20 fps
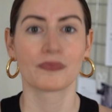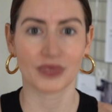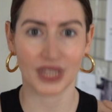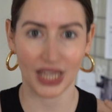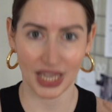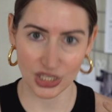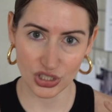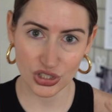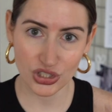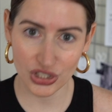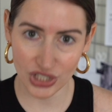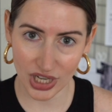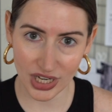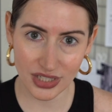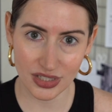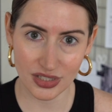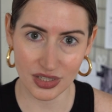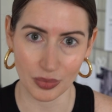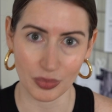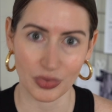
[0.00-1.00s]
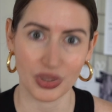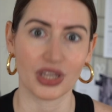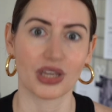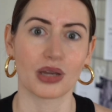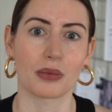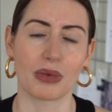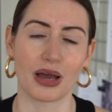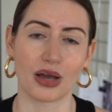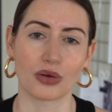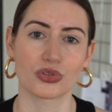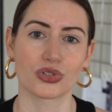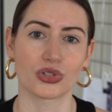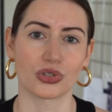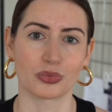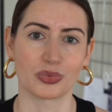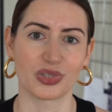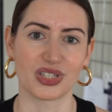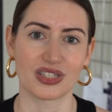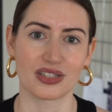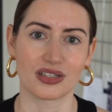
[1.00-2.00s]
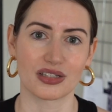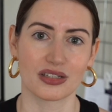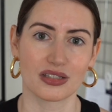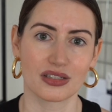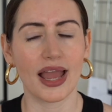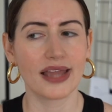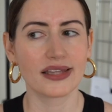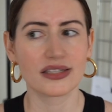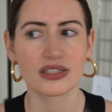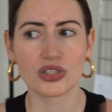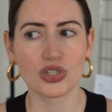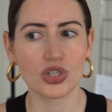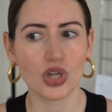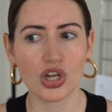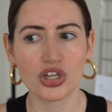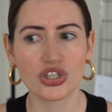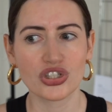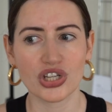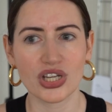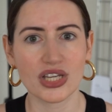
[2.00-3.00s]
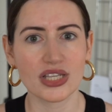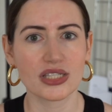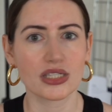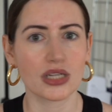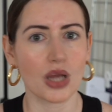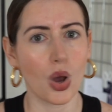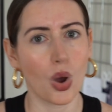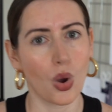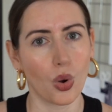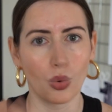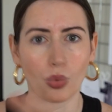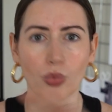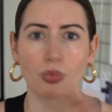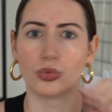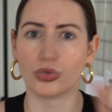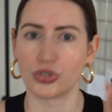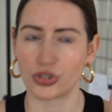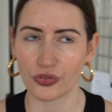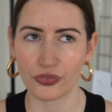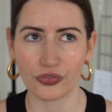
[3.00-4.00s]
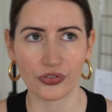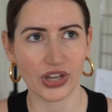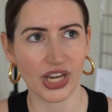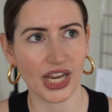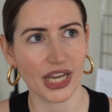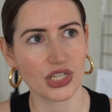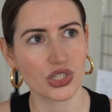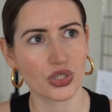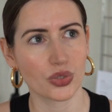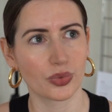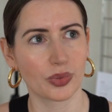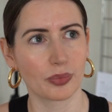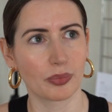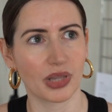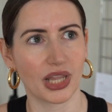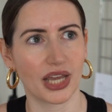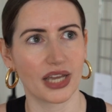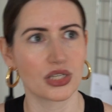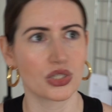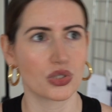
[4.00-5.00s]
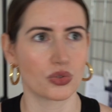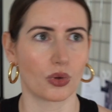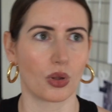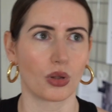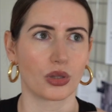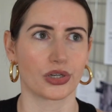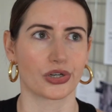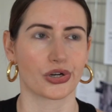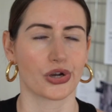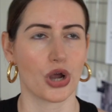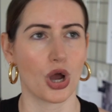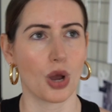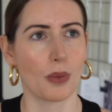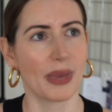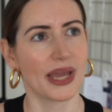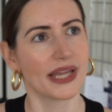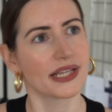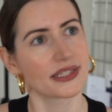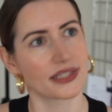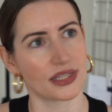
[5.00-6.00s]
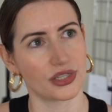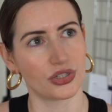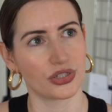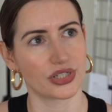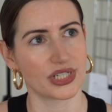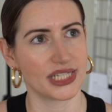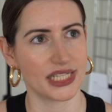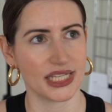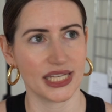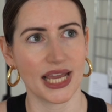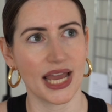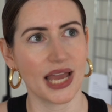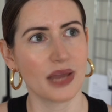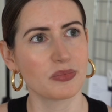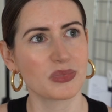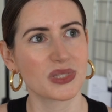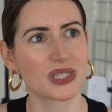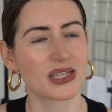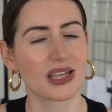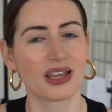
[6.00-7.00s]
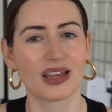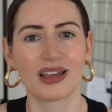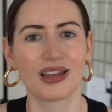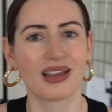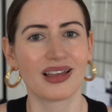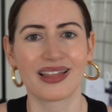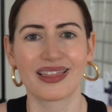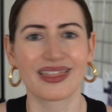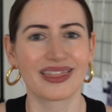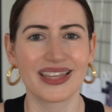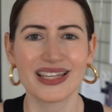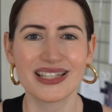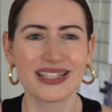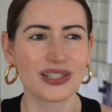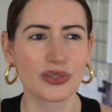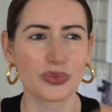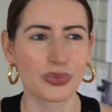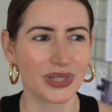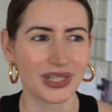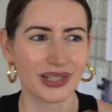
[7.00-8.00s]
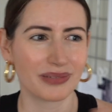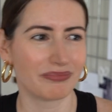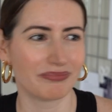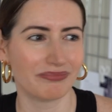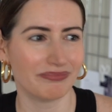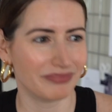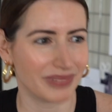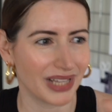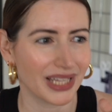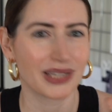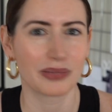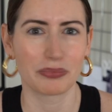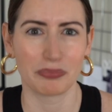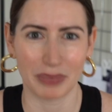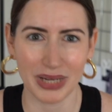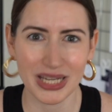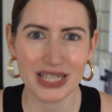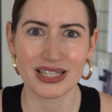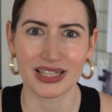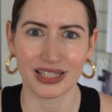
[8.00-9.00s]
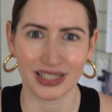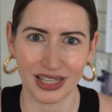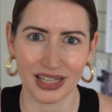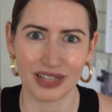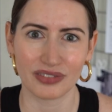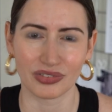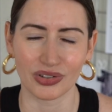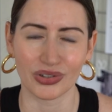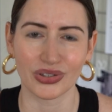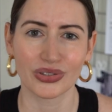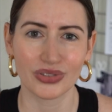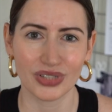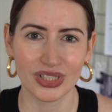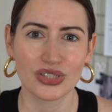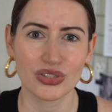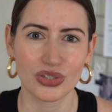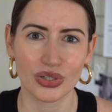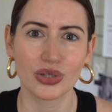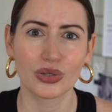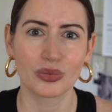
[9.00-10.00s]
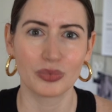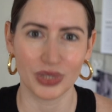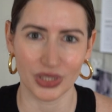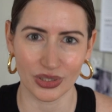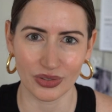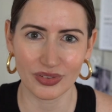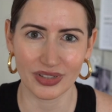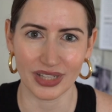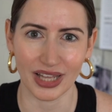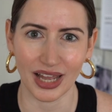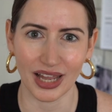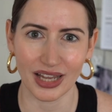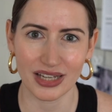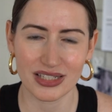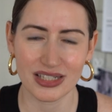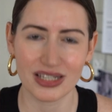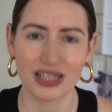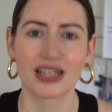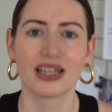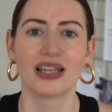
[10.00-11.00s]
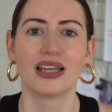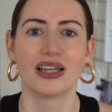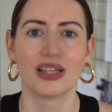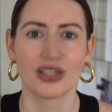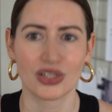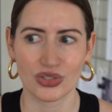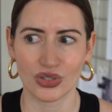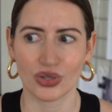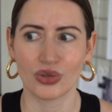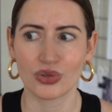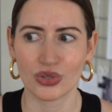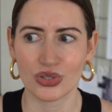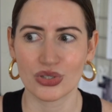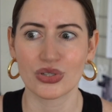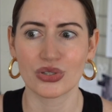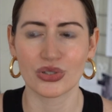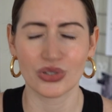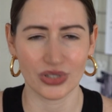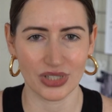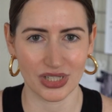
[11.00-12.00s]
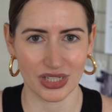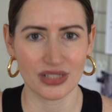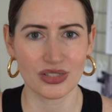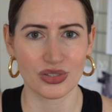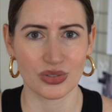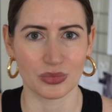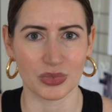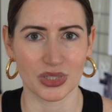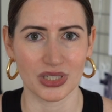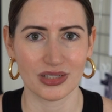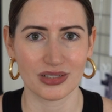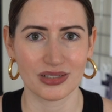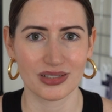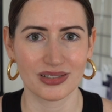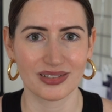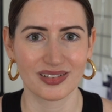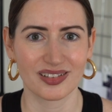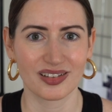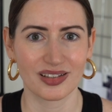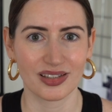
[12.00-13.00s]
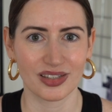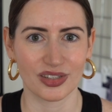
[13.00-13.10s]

and share something about your business. It's not just, don't forget to reply to all your comments and your DMs. This is really basic level. You need to go beyond that. Talk to your customers,